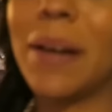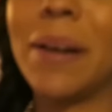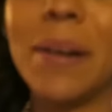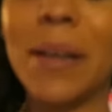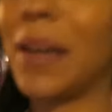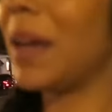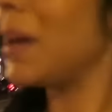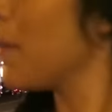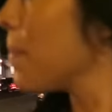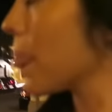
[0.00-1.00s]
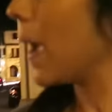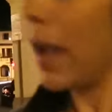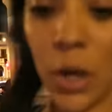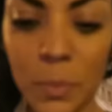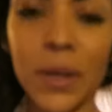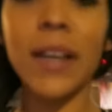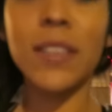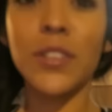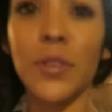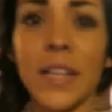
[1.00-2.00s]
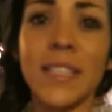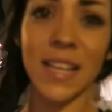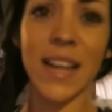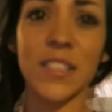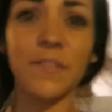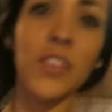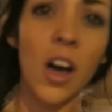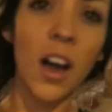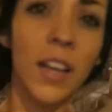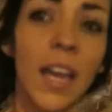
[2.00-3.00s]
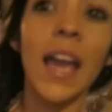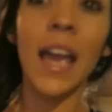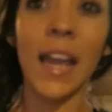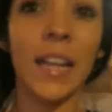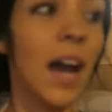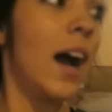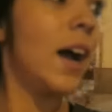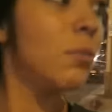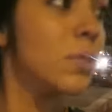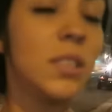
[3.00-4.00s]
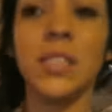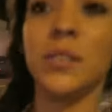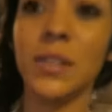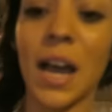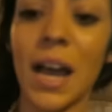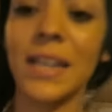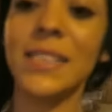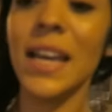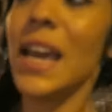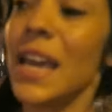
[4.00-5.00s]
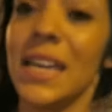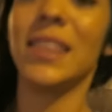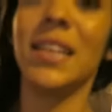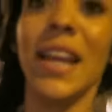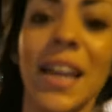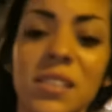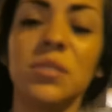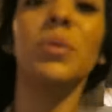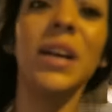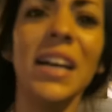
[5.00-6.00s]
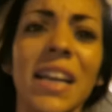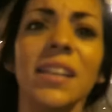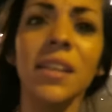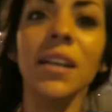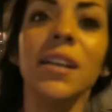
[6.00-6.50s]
Okay. I hope you guys enjoyed today's vlog and I will see you guys in the next one.